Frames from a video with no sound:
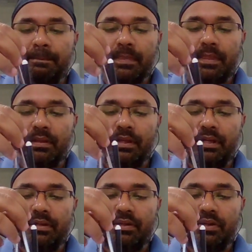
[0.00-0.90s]
right?
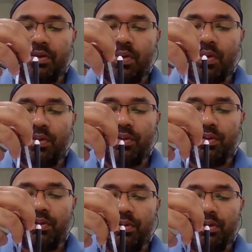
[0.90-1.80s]

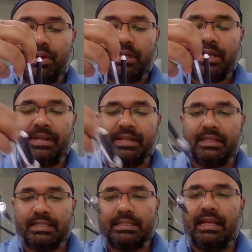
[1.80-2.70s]
Keeping
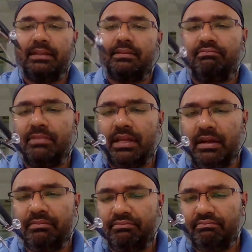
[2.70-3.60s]
this length,
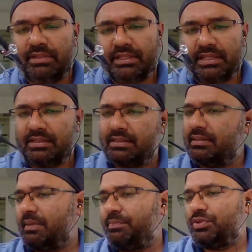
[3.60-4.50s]
this is
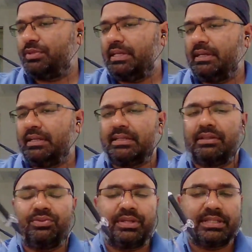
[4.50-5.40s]
approximately, let's say
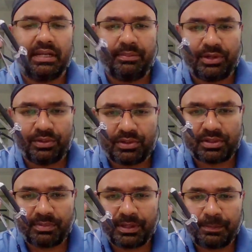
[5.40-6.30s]
3 centimeter or
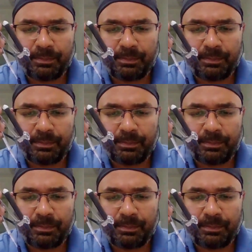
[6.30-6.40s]
something.